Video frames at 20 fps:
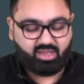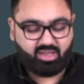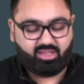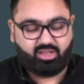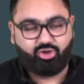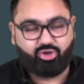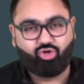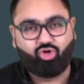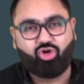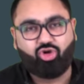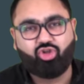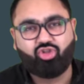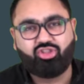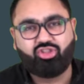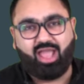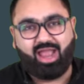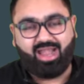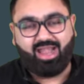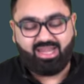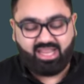As I told you,
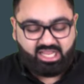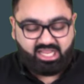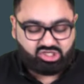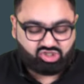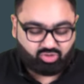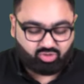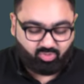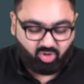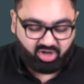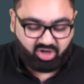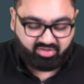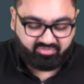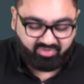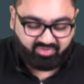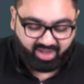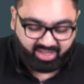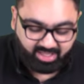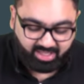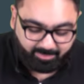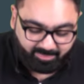the idea is to
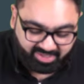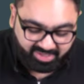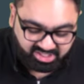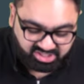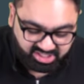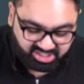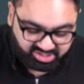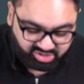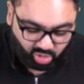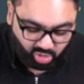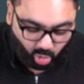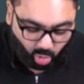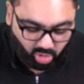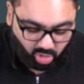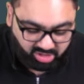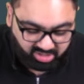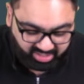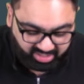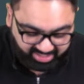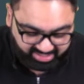modify the patient's
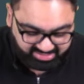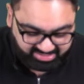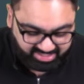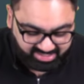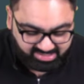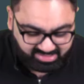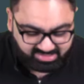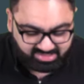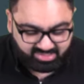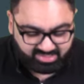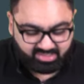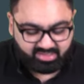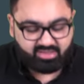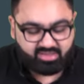own T cells